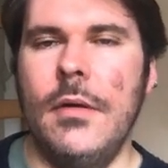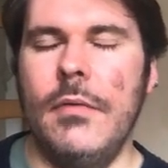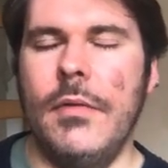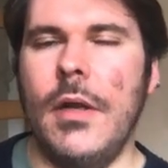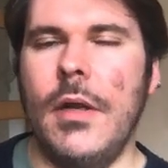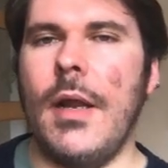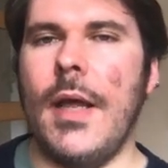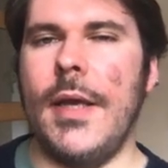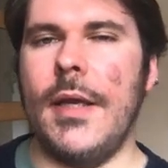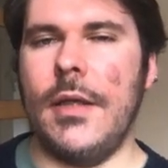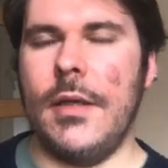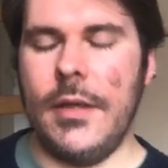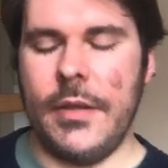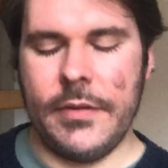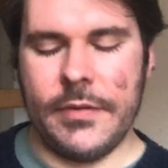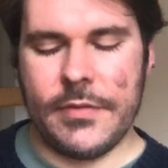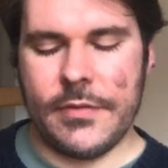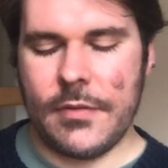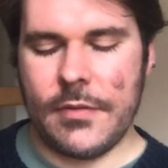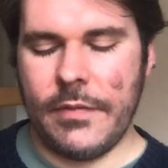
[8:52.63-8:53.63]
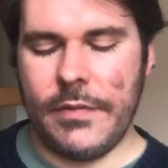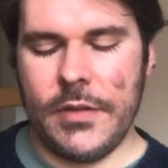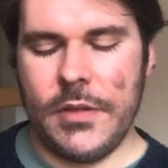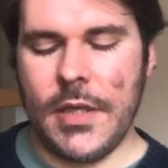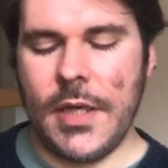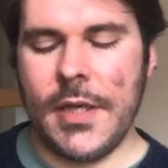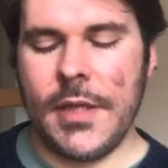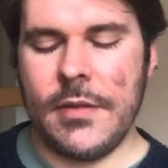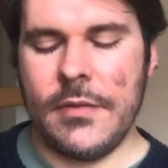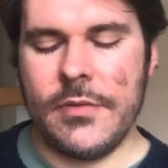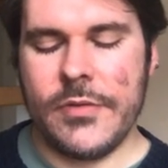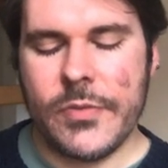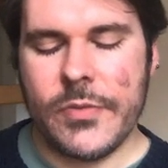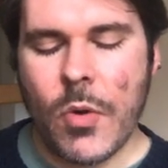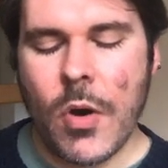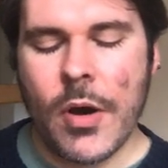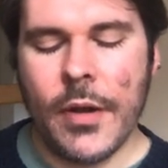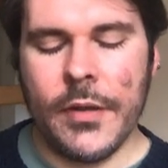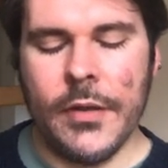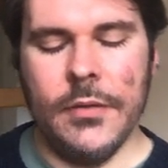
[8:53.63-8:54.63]
the likeness of a giant
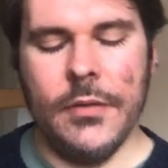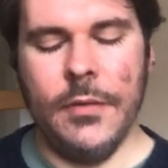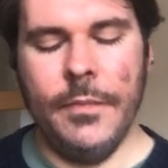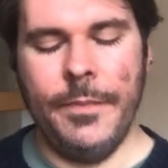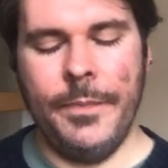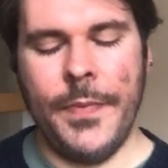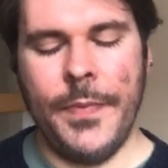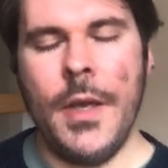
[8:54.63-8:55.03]
swan